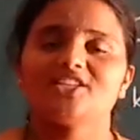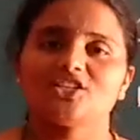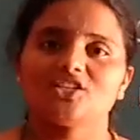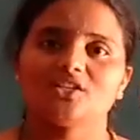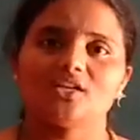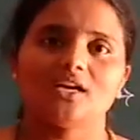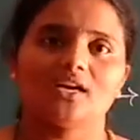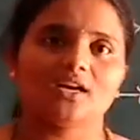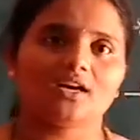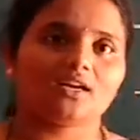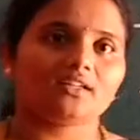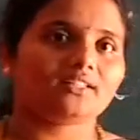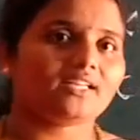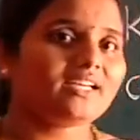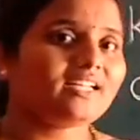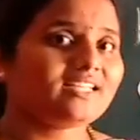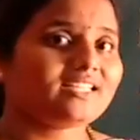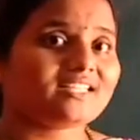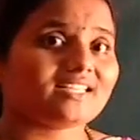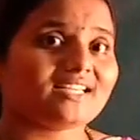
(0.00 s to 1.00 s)
that
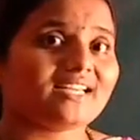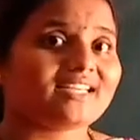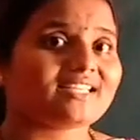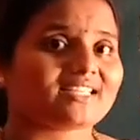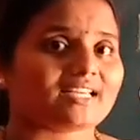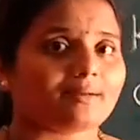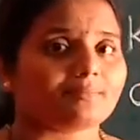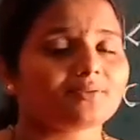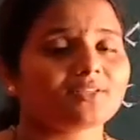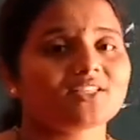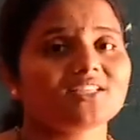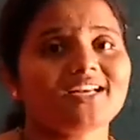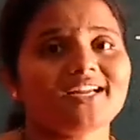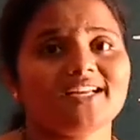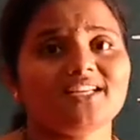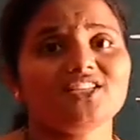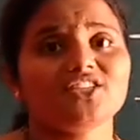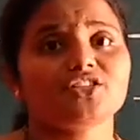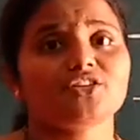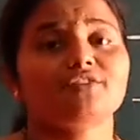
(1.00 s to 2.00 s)
is a
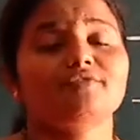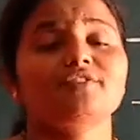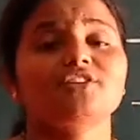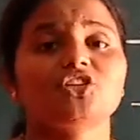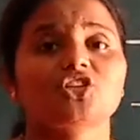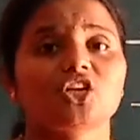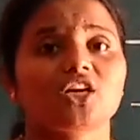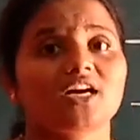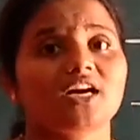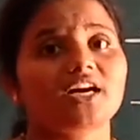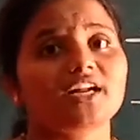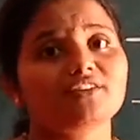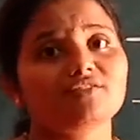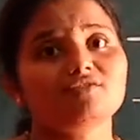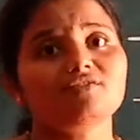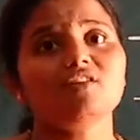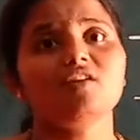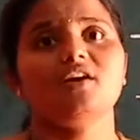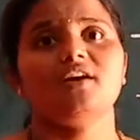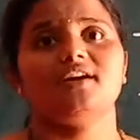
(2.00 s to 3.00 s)
substance which
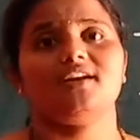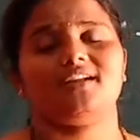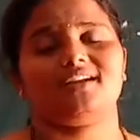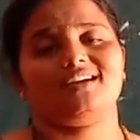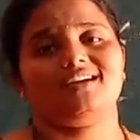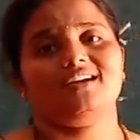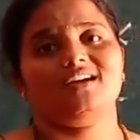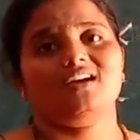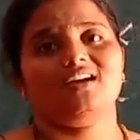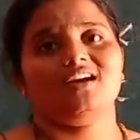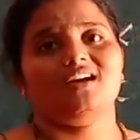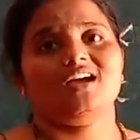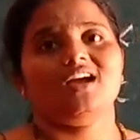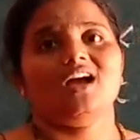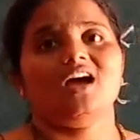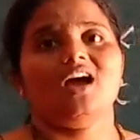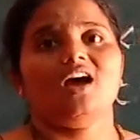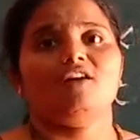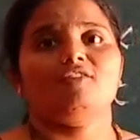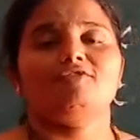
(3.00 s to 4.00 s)
convert
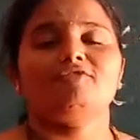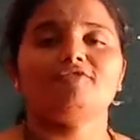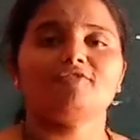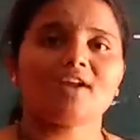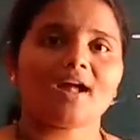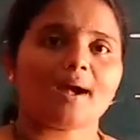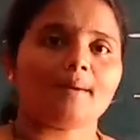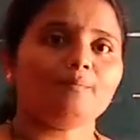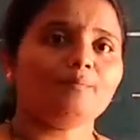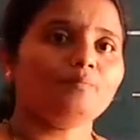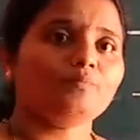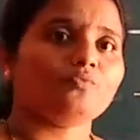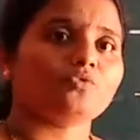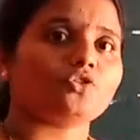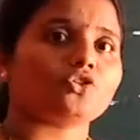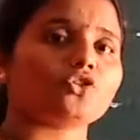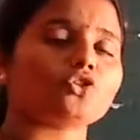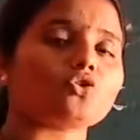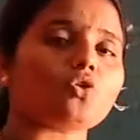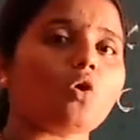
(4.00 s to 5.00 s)
from
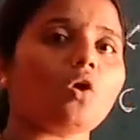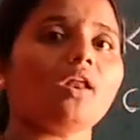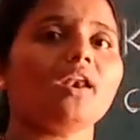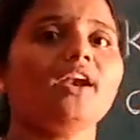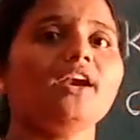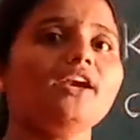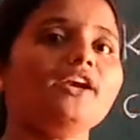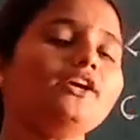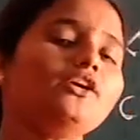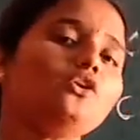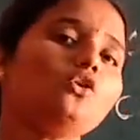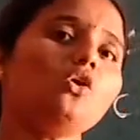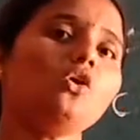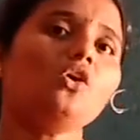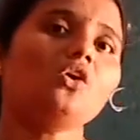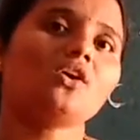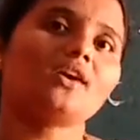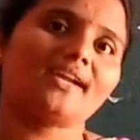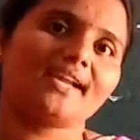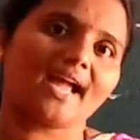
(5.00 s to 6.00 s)
solid
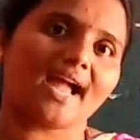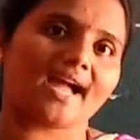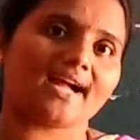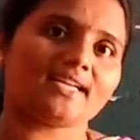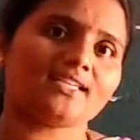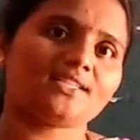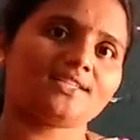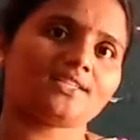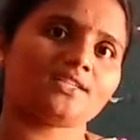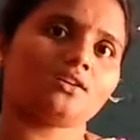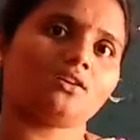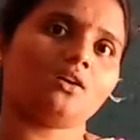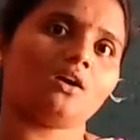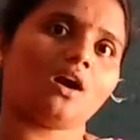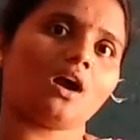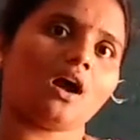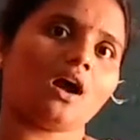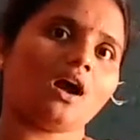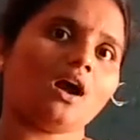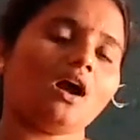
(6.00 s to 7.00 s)
to gas
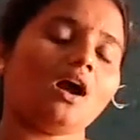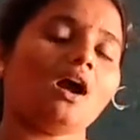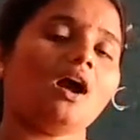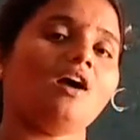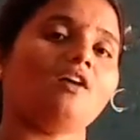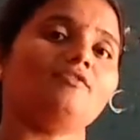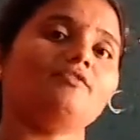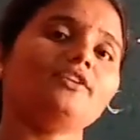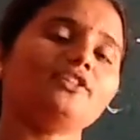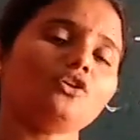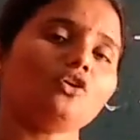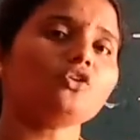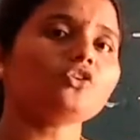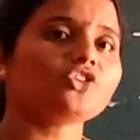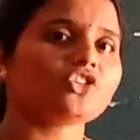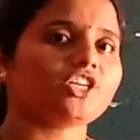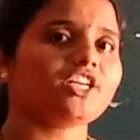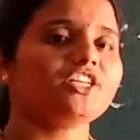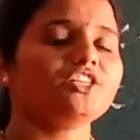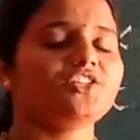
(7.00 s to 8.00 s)
without
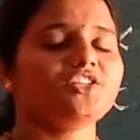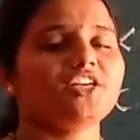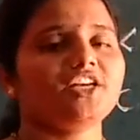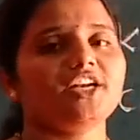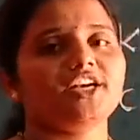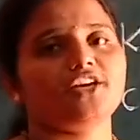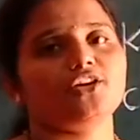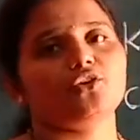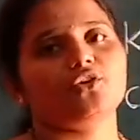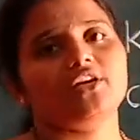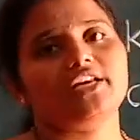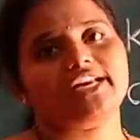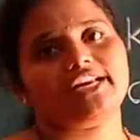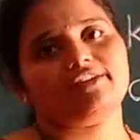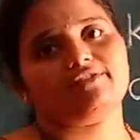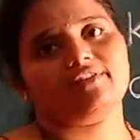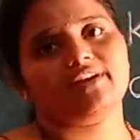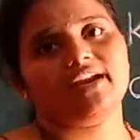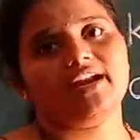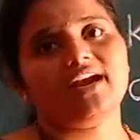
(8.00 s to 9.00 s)
changing into
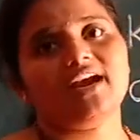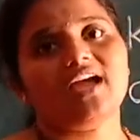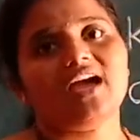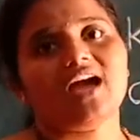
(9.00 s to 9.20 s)
liquid